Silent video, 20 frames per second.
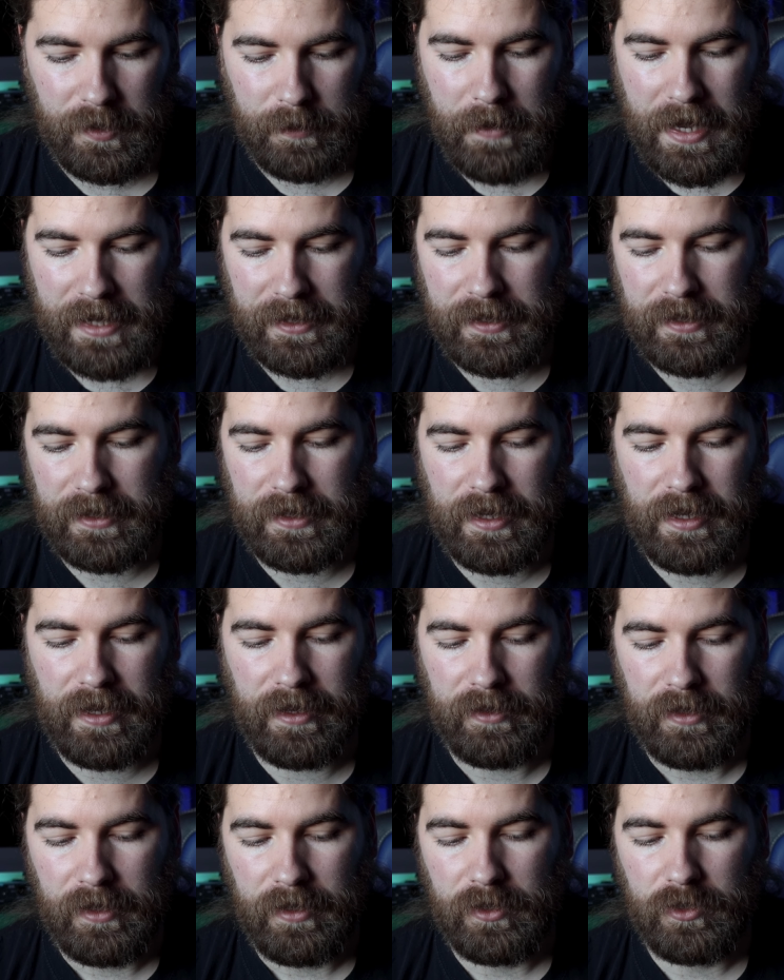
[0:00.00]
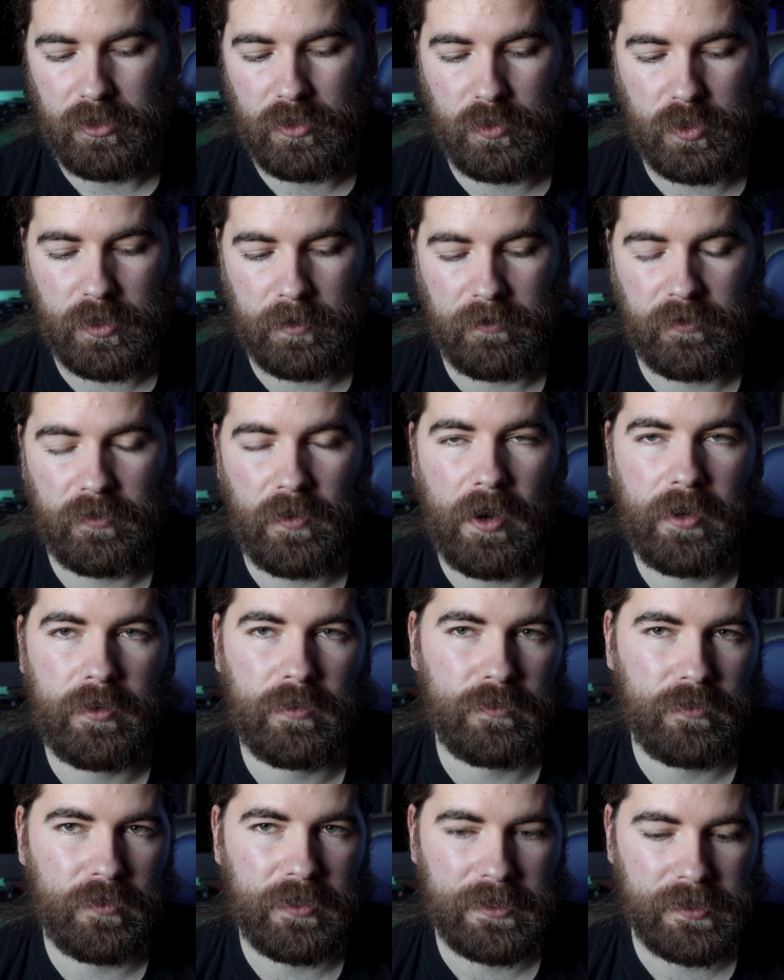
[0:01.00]
this master layer, do some
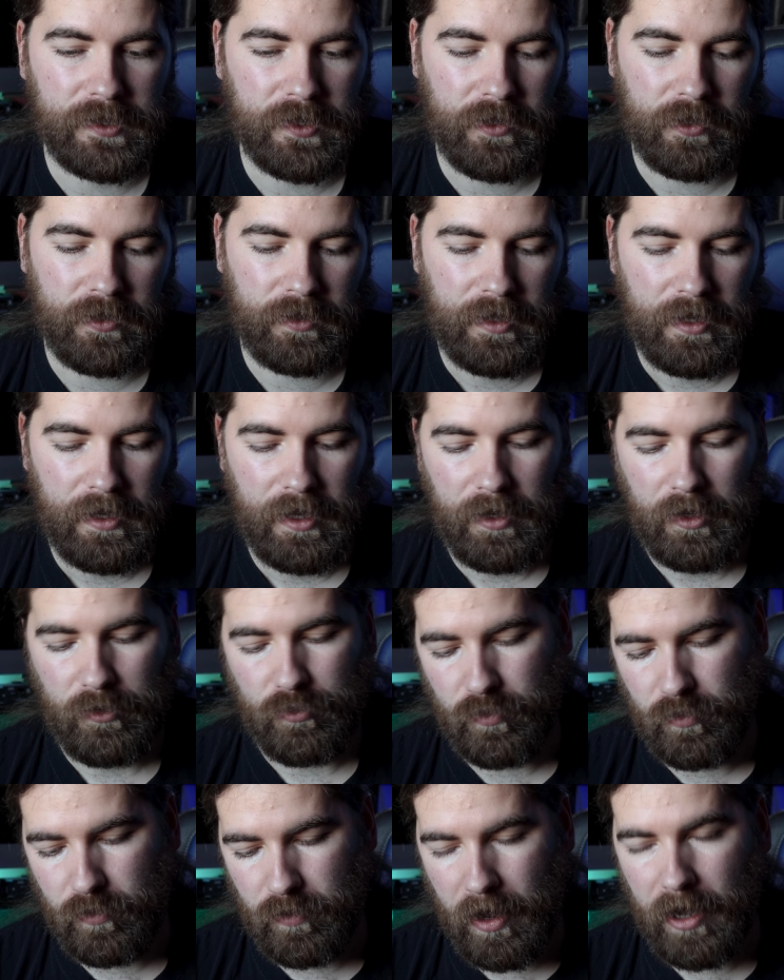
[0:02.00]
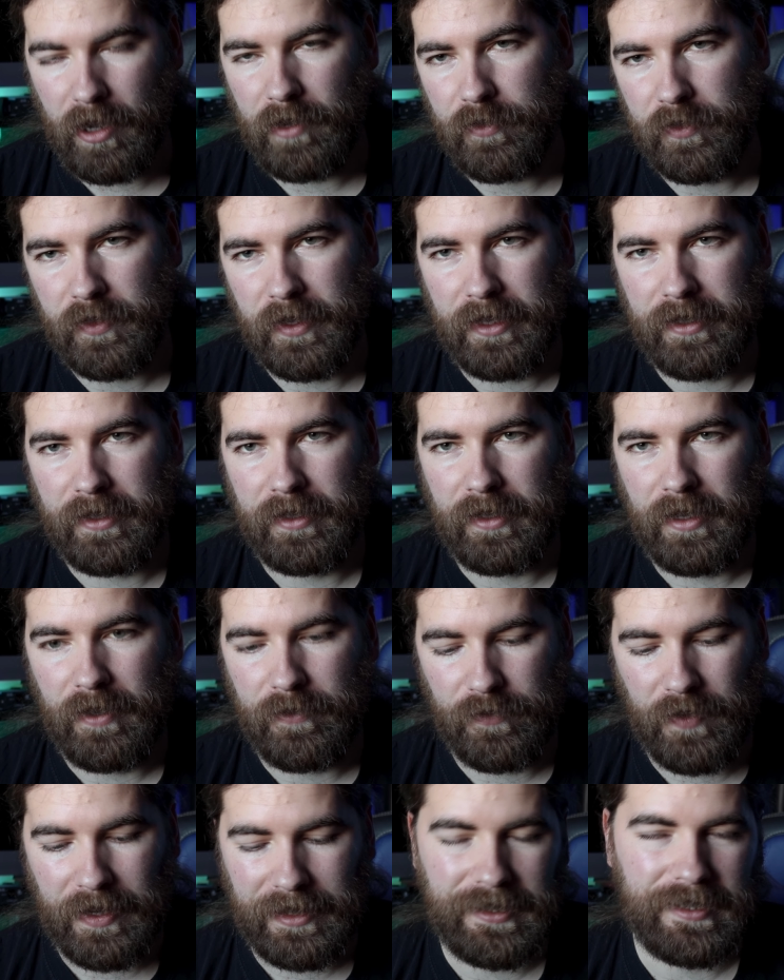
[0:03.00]
final things on, rather than
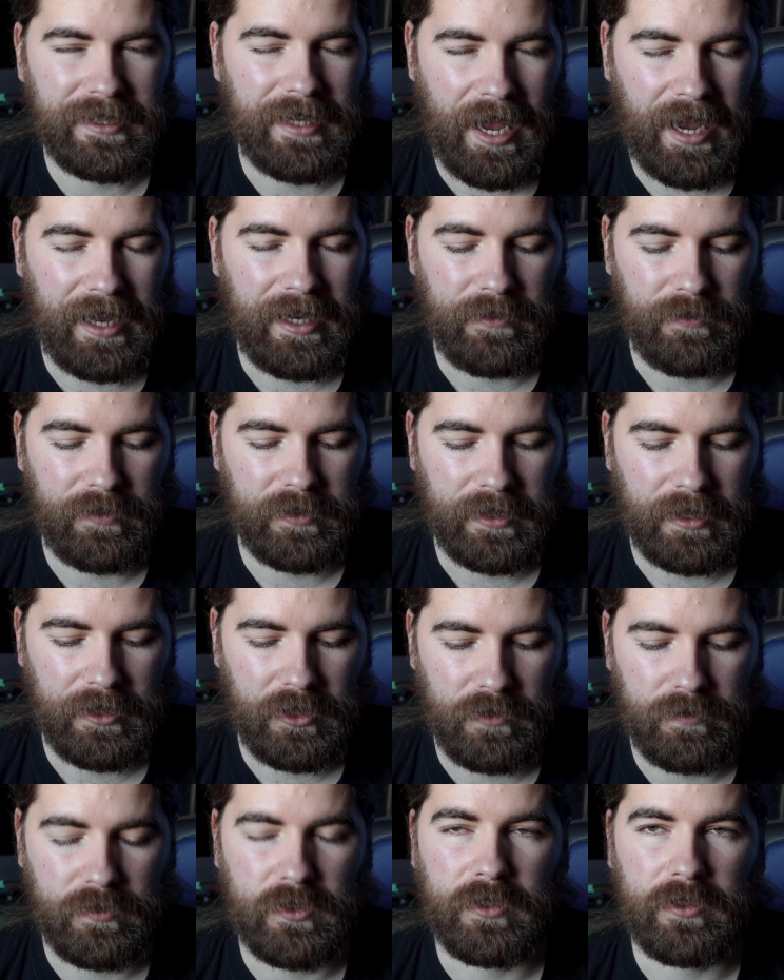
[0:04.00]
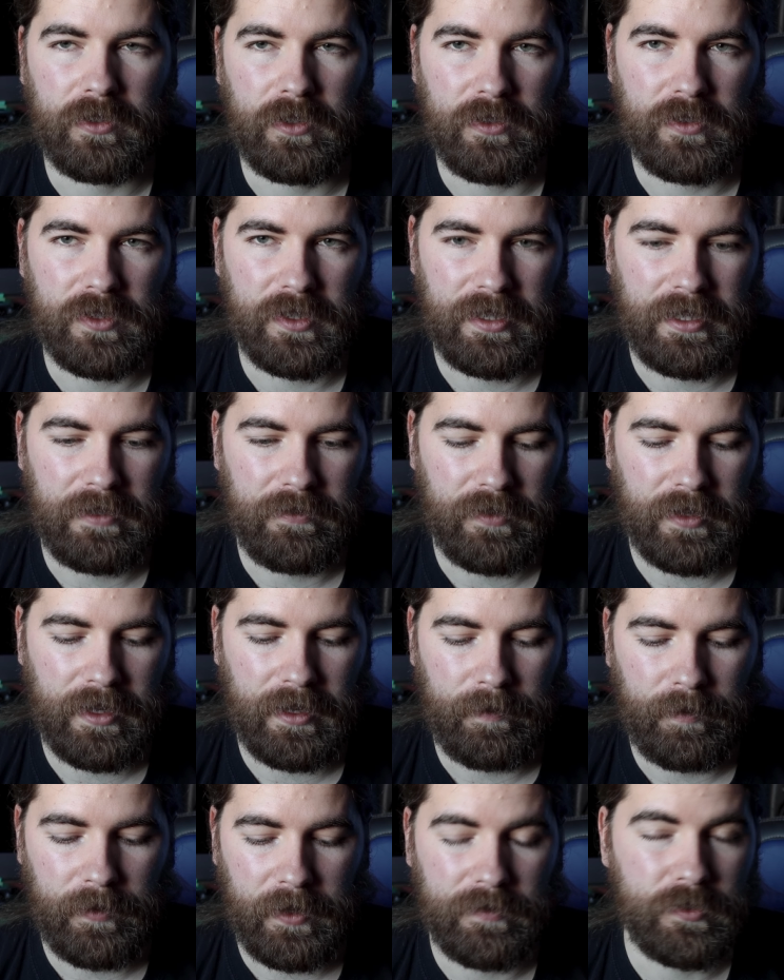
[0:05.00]
affecting anything that you've done underneath
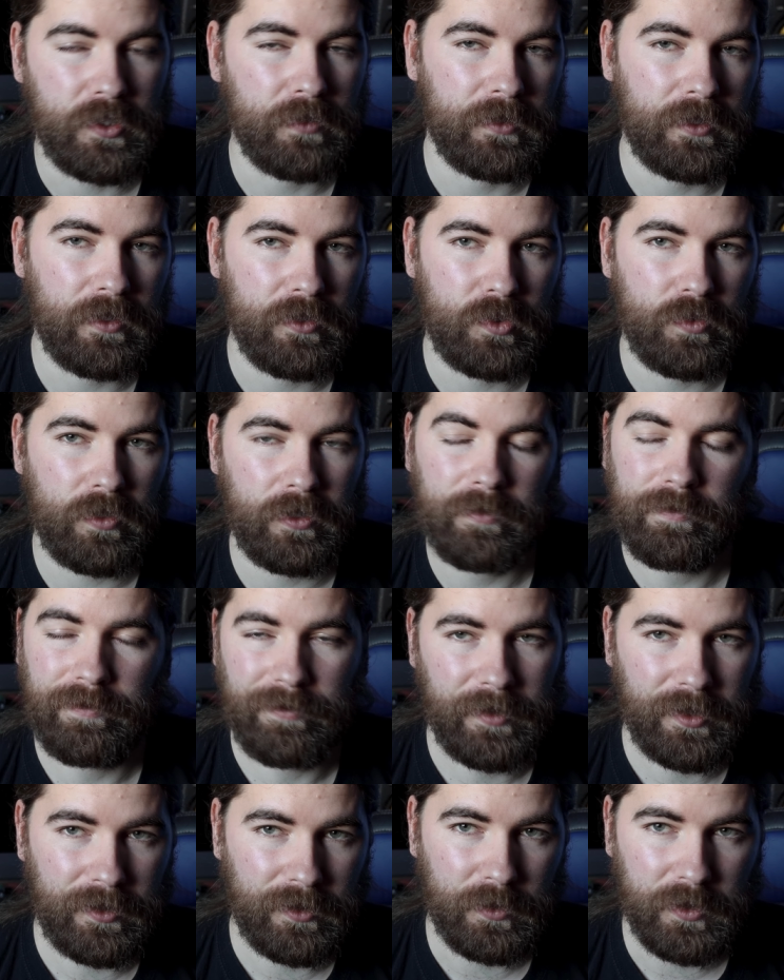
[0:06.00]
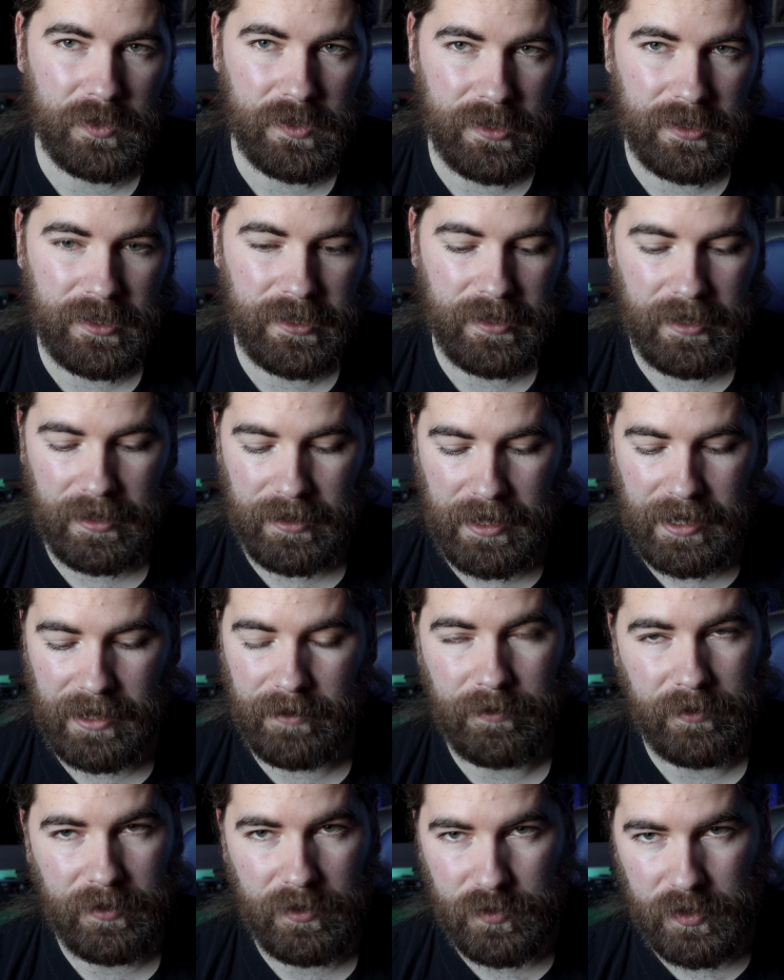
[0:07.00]
there. If something goes wrong, you can always delete that
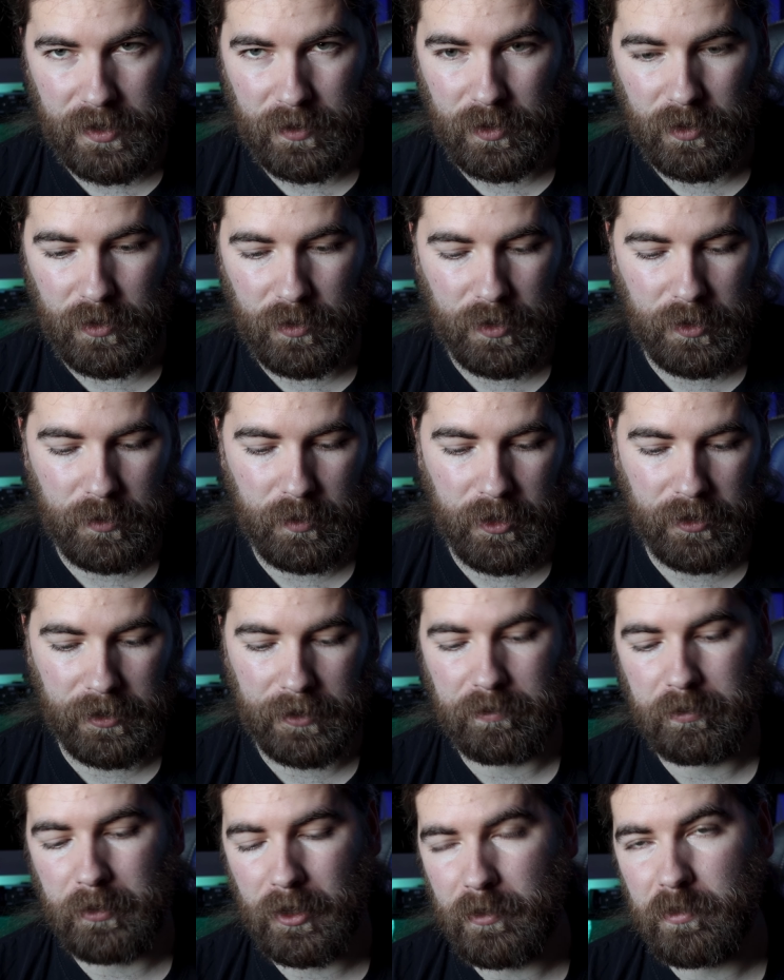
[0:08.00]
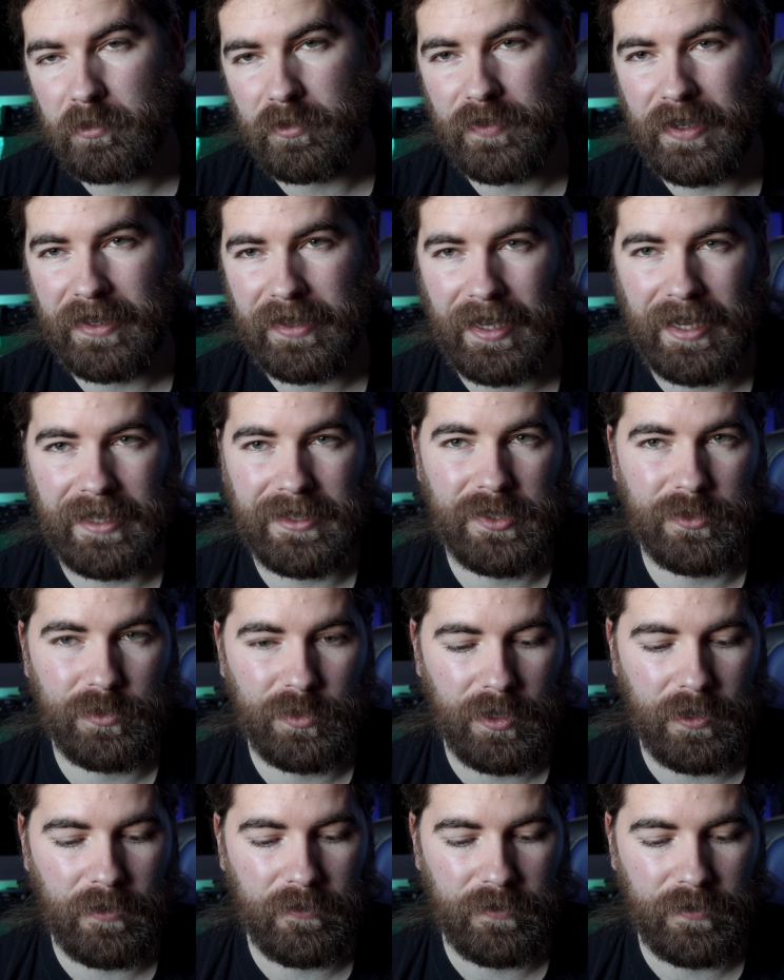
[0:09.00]
layer, you've still got all your work, but without the
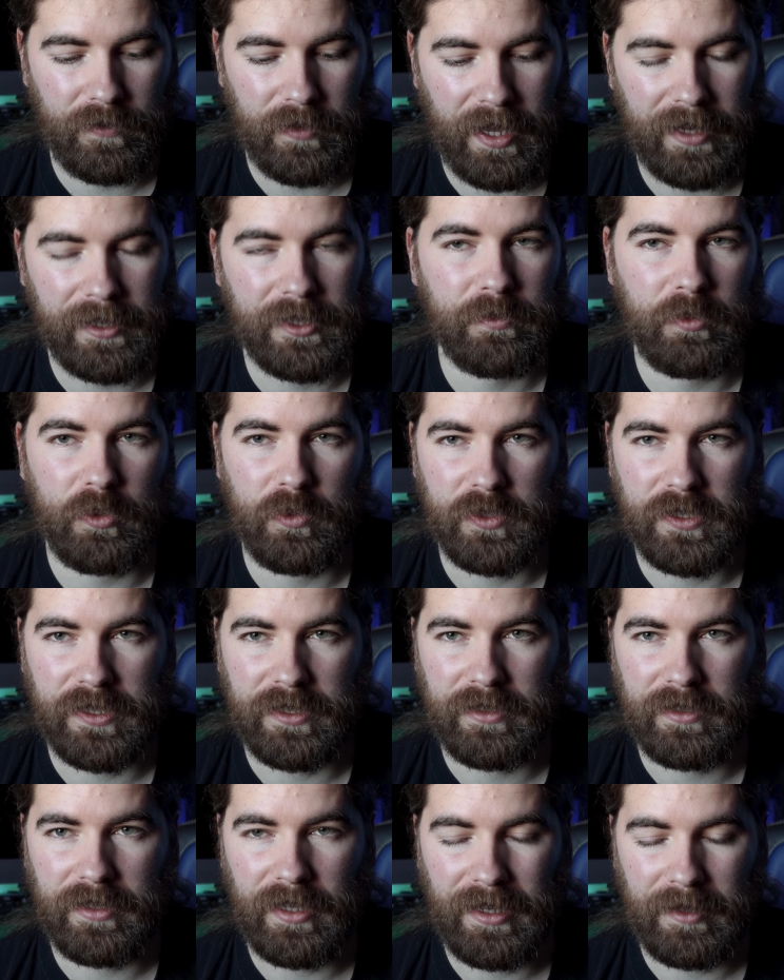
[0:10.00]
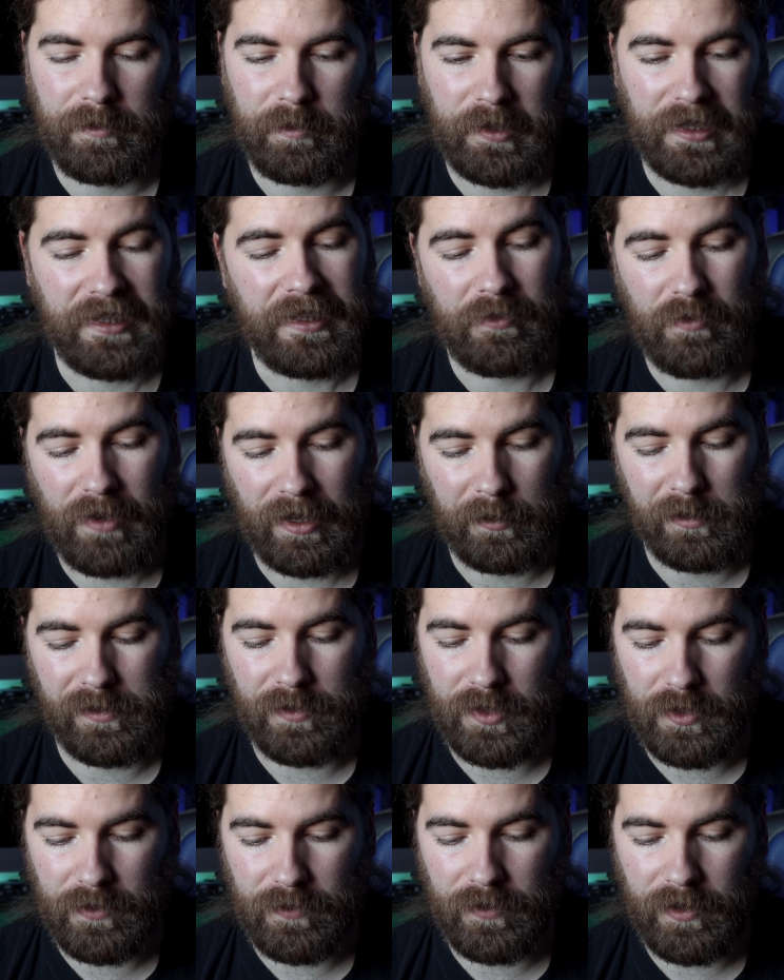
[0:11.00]
hassle of exporting and playing around with
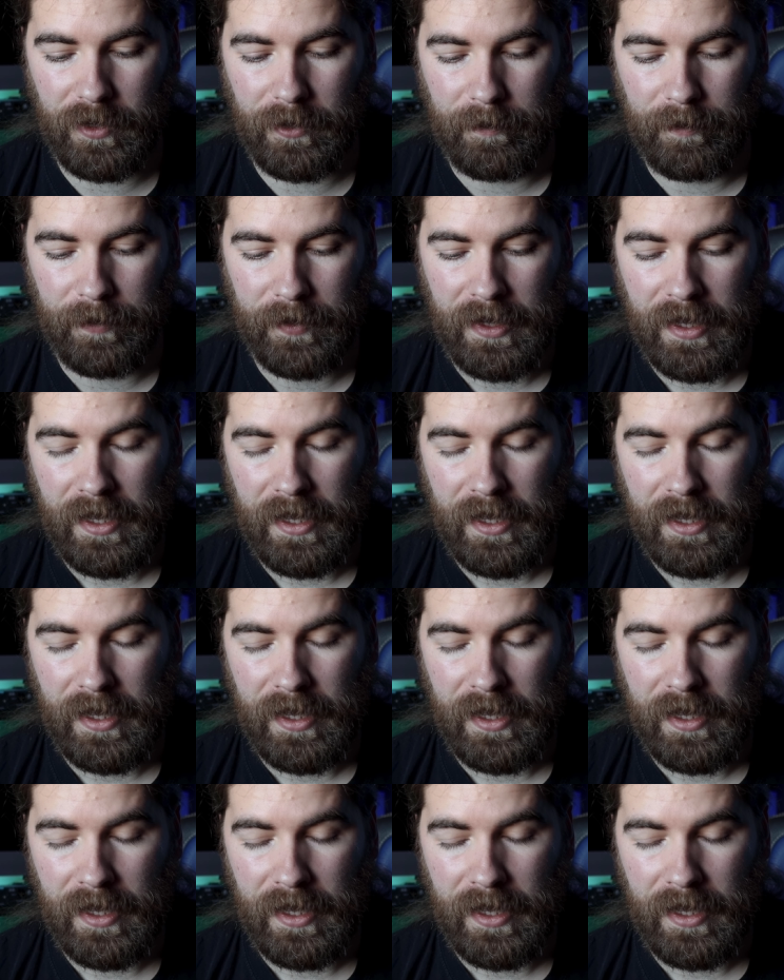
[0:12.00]
a new file.